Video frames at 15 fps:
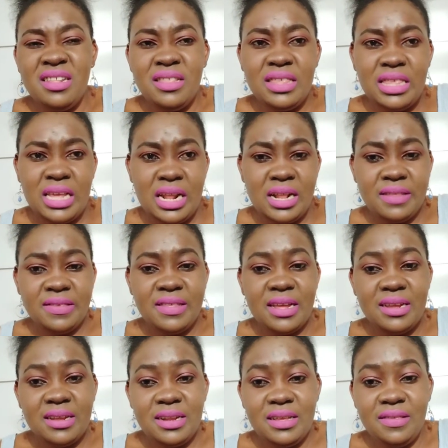cells,
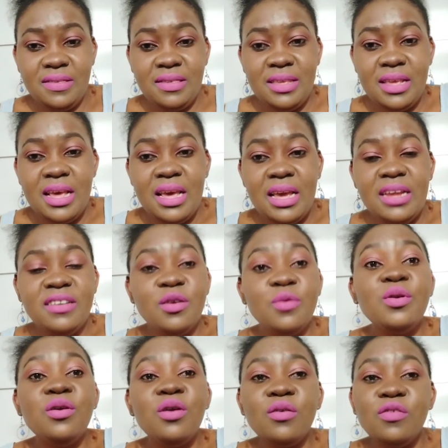that is. It
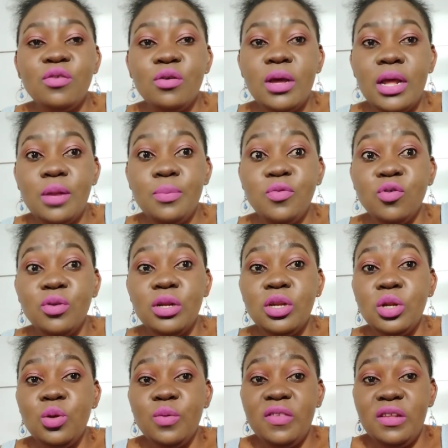will also help to
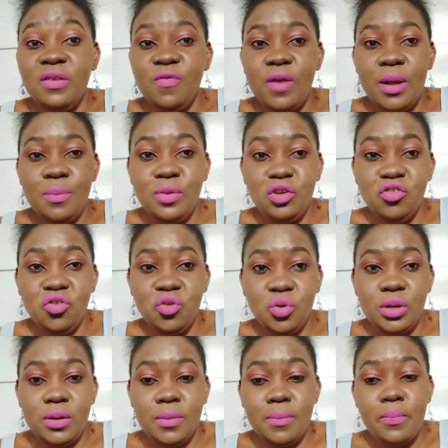reduce inflammation.